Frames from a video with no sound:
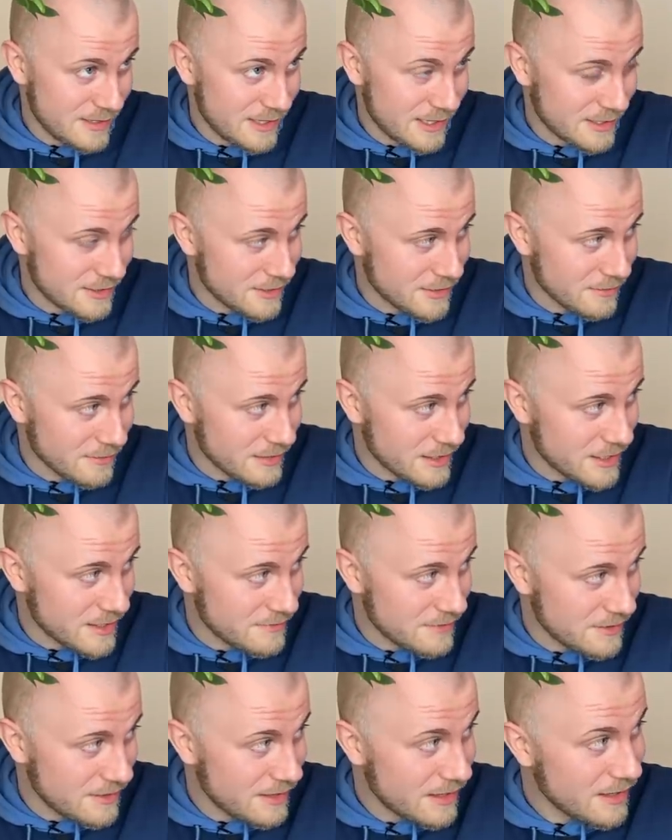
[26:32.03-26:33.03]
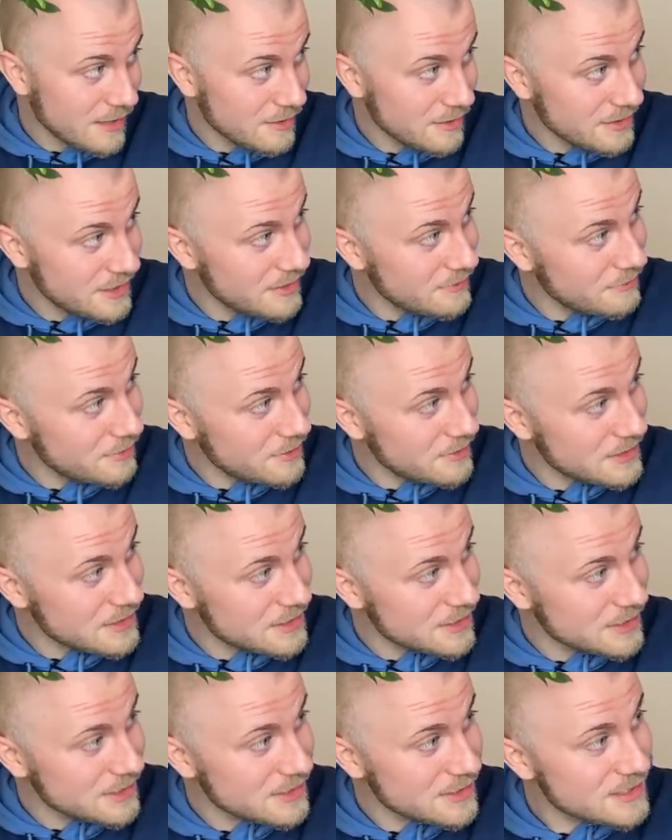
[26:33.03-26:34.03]
I know a lot of other
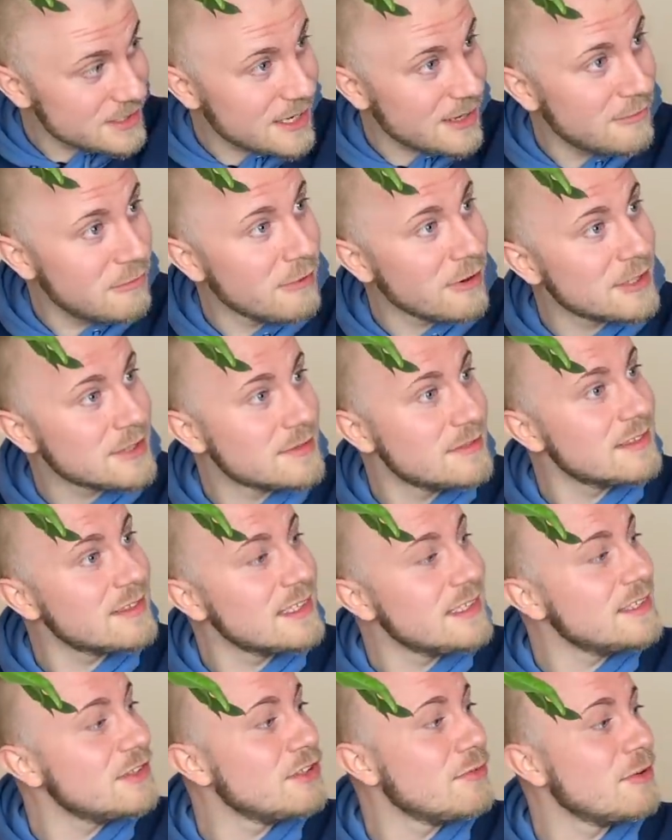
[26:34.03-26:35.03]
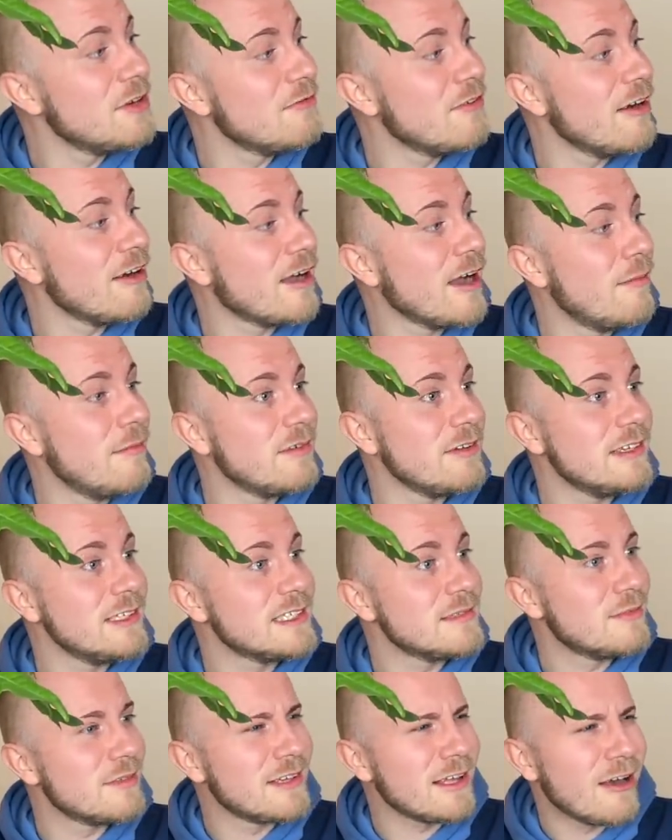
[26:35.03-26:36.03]
influencers have worked with these humidifier companies,
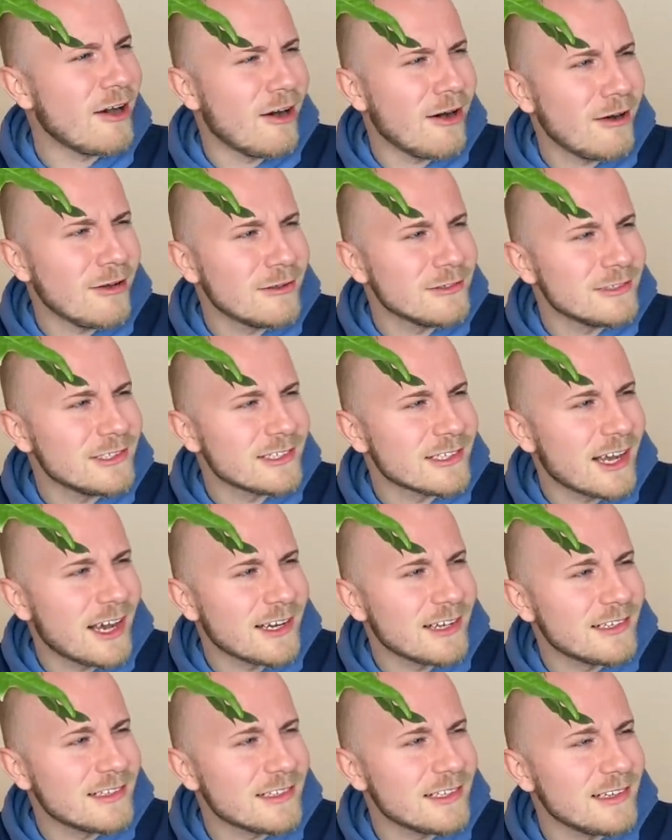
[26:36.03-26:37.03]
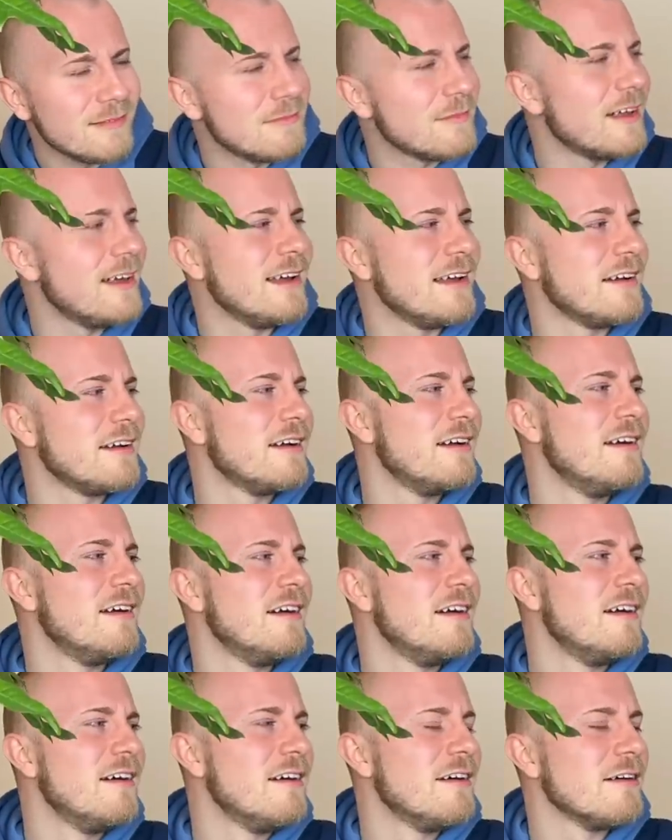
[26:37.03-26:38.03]
but they all just kind of seem like
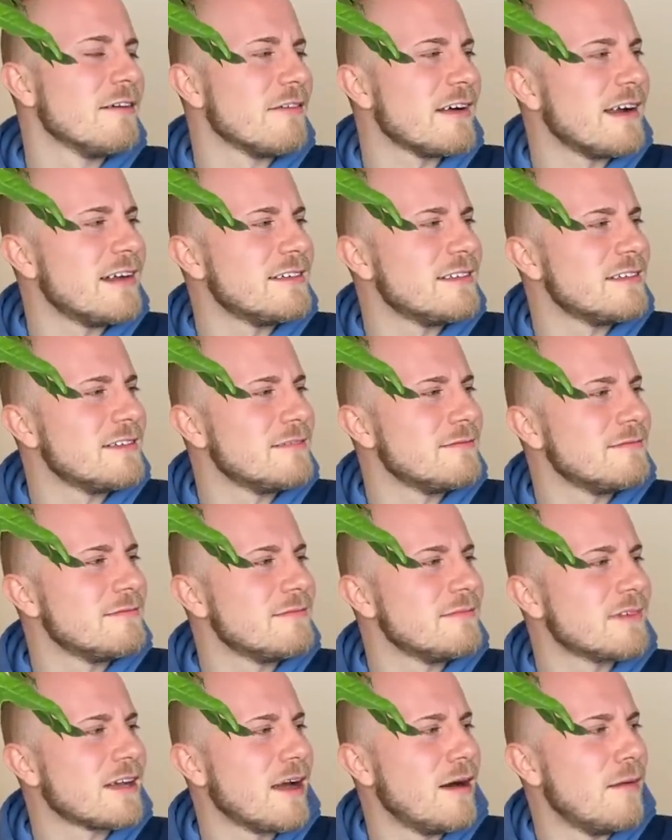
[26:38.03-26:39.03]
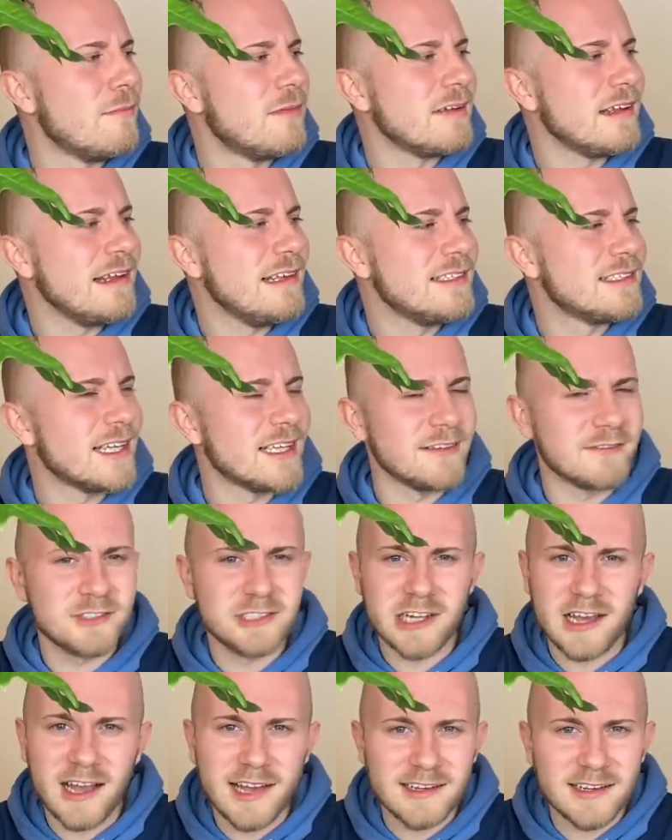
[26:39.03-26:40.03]
random companies out of
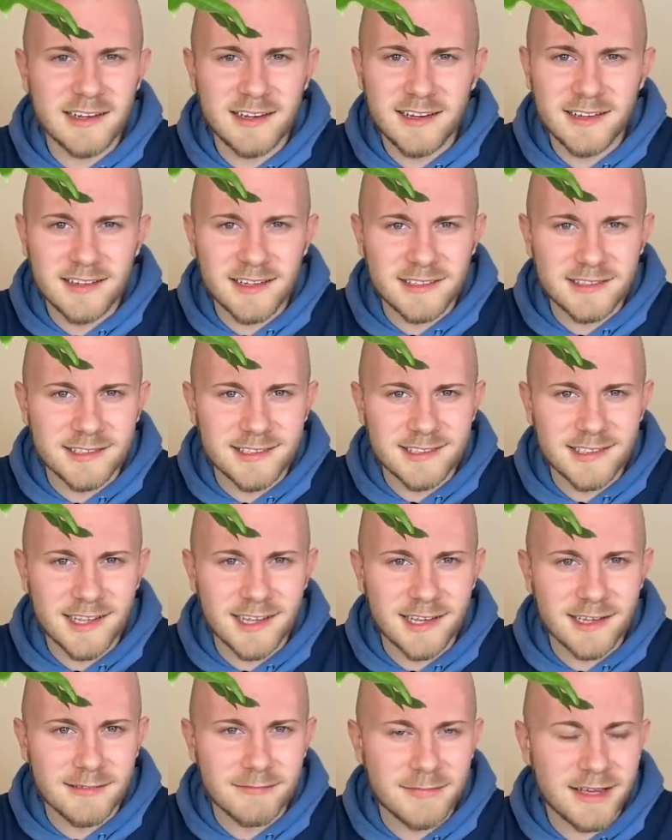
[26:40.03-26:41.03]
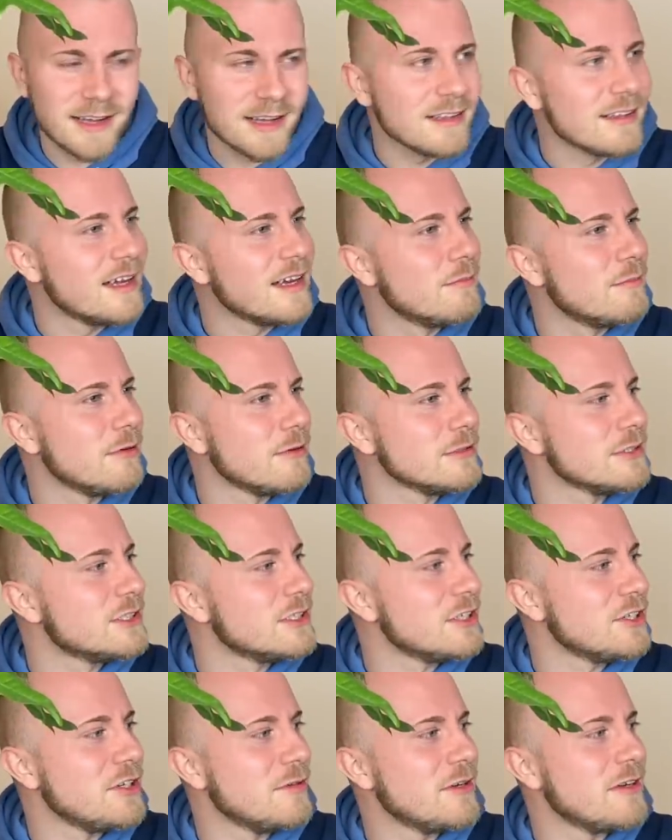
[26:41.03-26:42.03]
China that just like make like
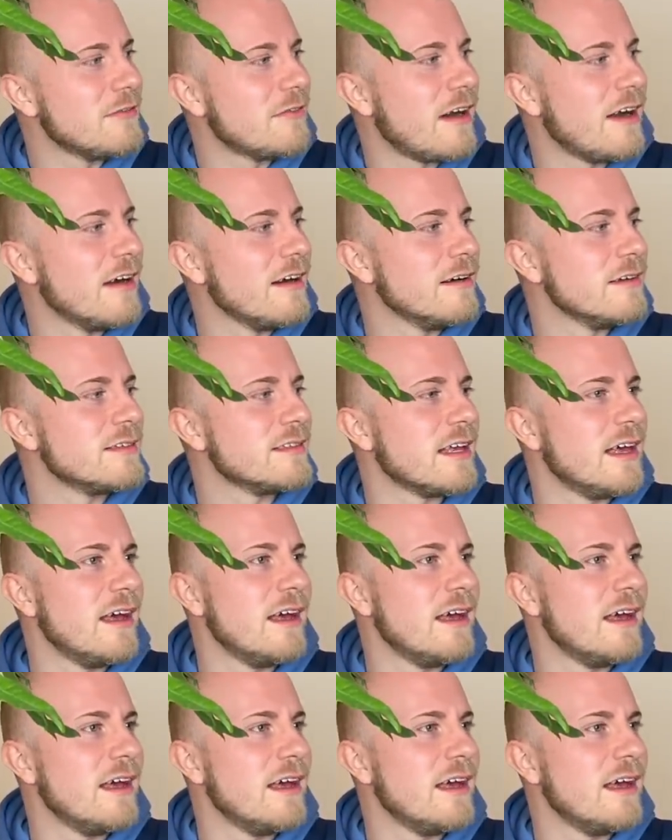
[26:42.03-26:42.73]
bullshit humidifiers.